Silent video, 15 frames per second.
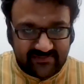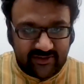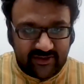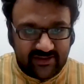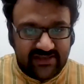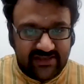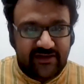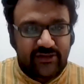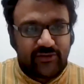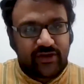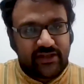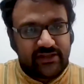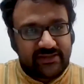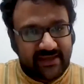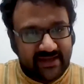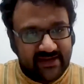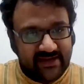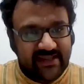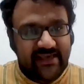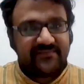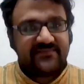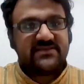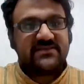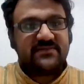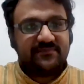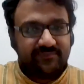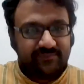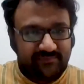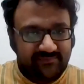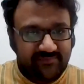because even during their times
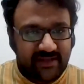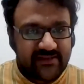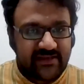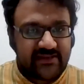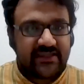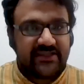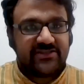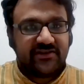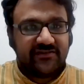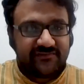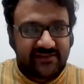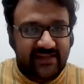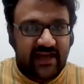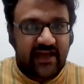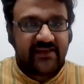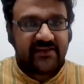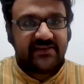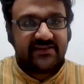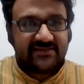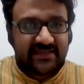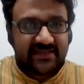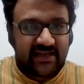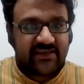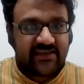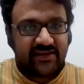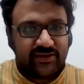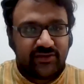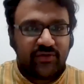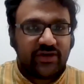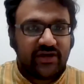the other things of nyaya sankhya
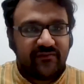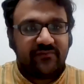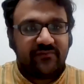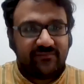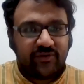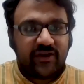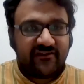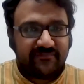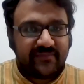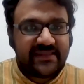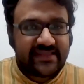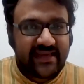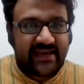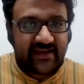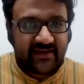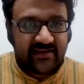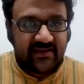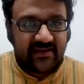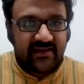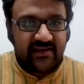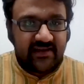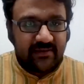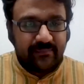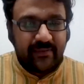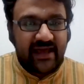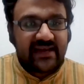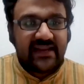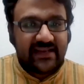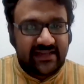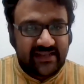yoga would have been there
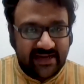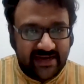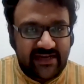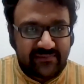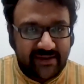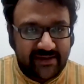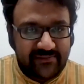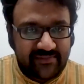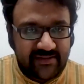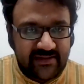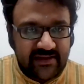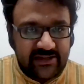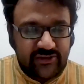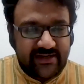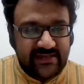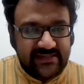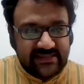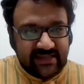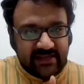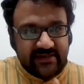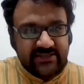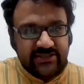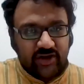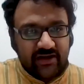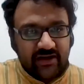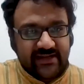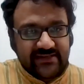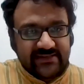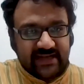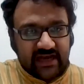parallelly right ma'am so it is it's not
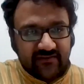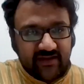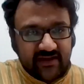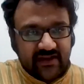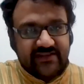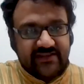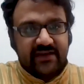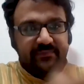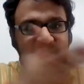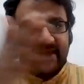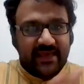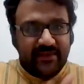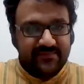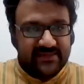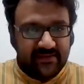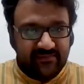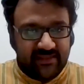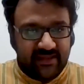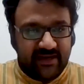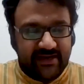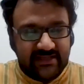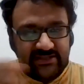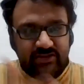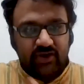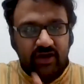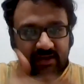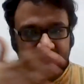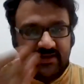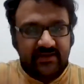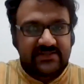that charvaka then became something it is
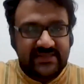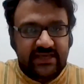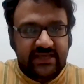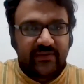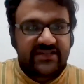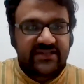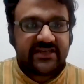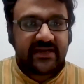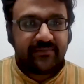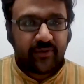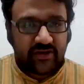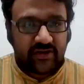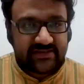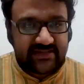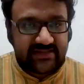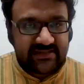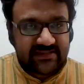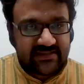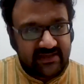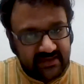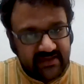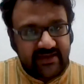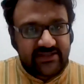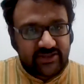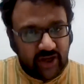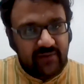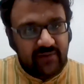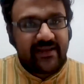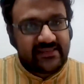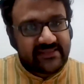not a sequential process it's
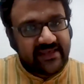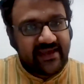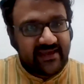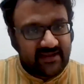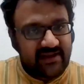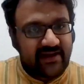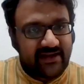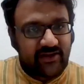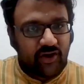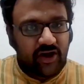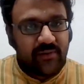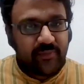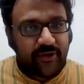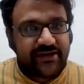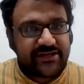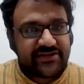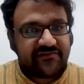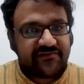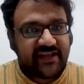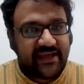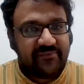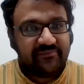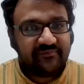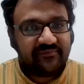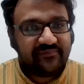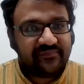all been there at all points of time